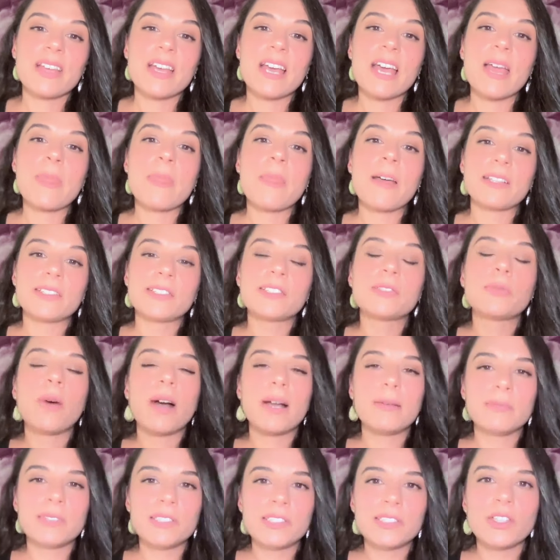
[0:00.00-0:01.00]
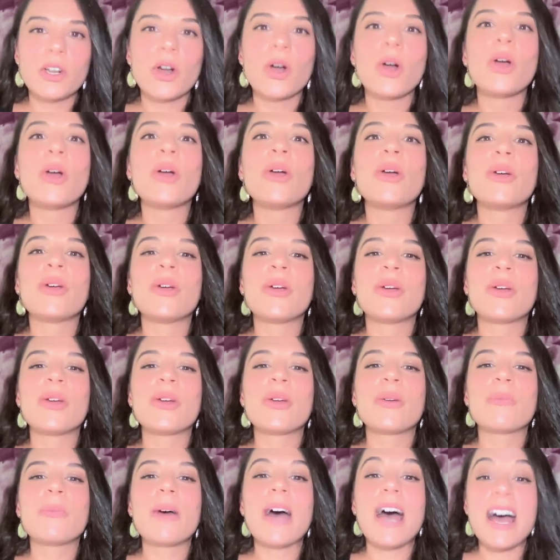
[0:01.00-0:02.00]
And that's why I'm so
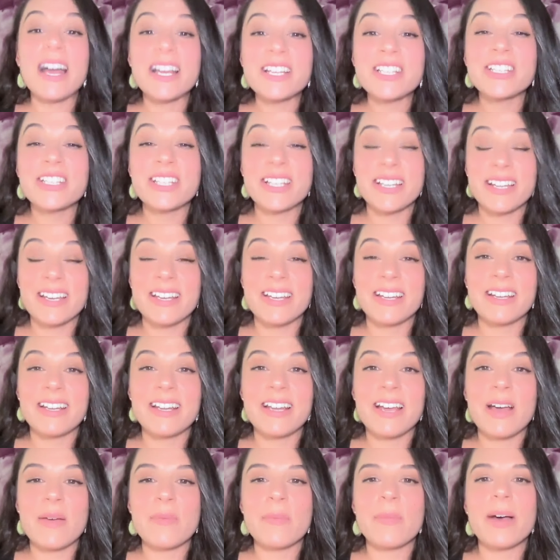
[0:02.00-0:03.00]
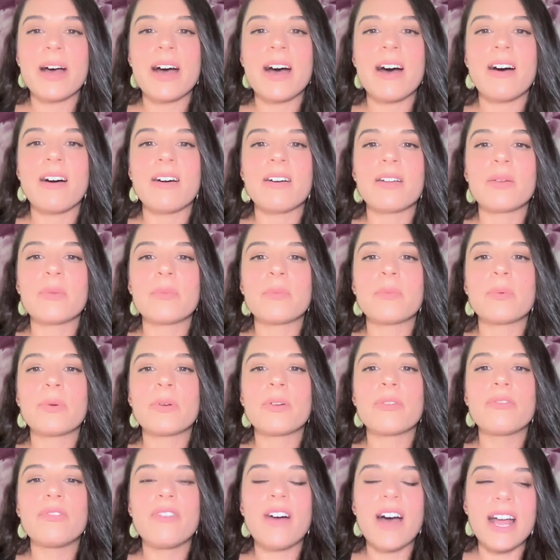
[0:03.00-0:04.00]
passionate about
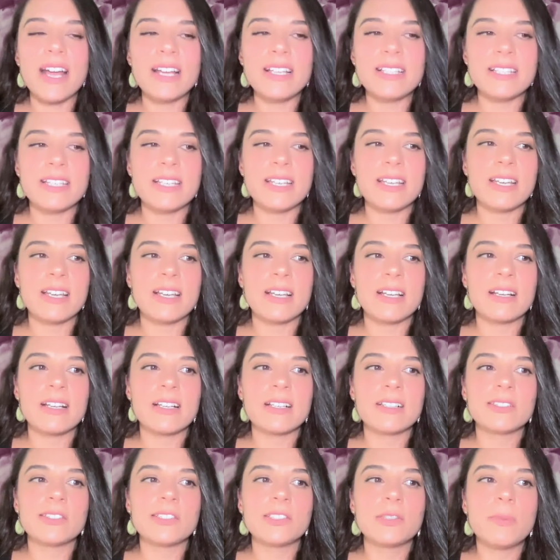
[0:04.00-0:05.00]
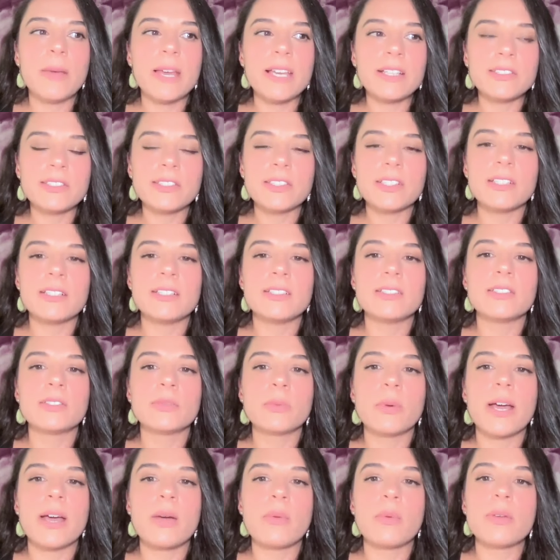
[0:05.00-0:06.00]
providing spaces
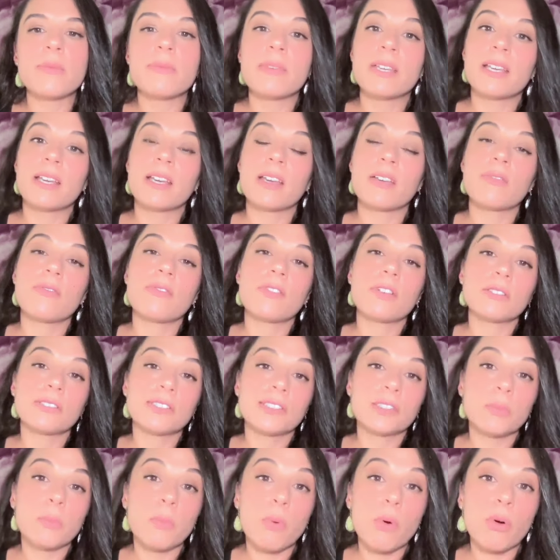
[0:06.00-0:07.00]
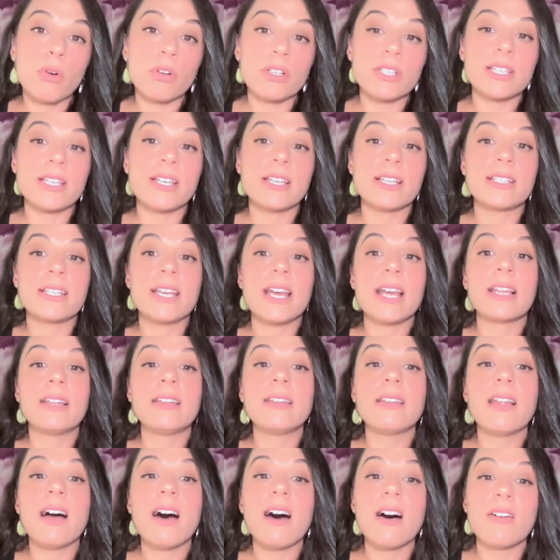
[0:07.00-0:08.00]
where women can feel supported and
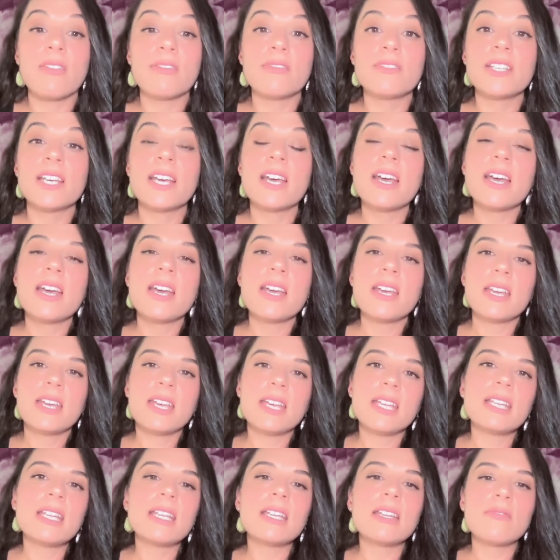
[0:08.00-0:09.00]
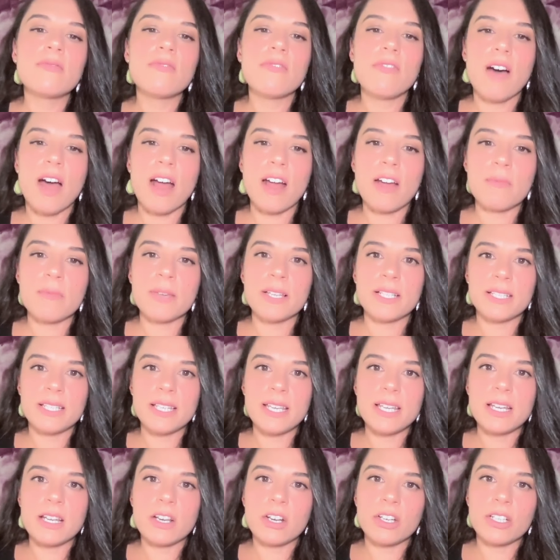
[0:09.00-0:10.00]
loved in an environment,
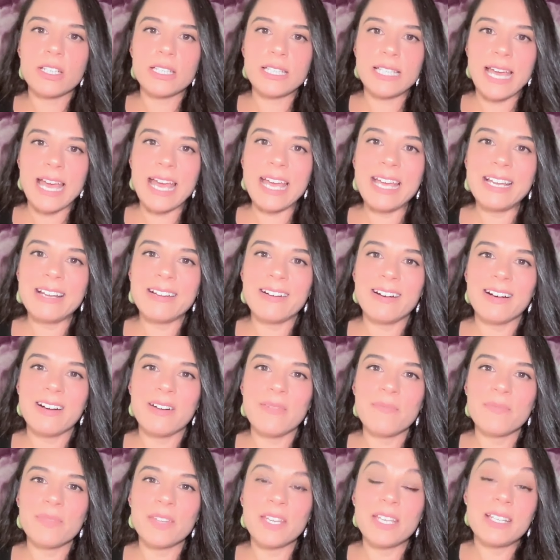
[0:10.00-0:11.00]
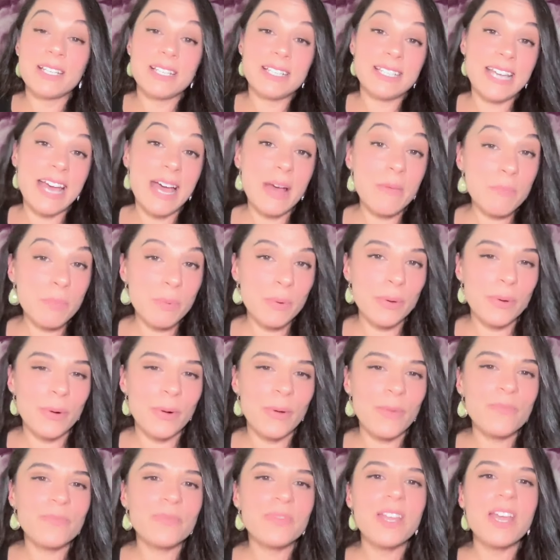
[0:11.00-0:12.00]
in a container, in a
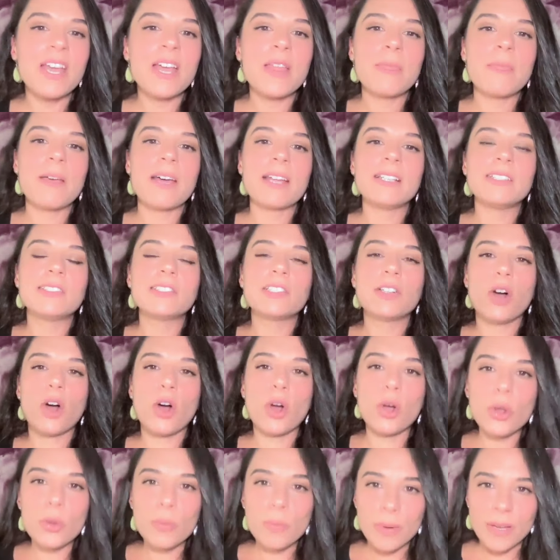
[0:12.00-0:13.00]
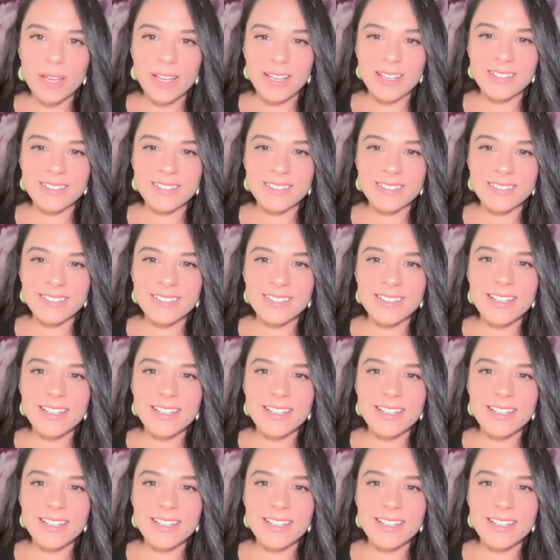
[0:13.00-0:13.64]
temple that is open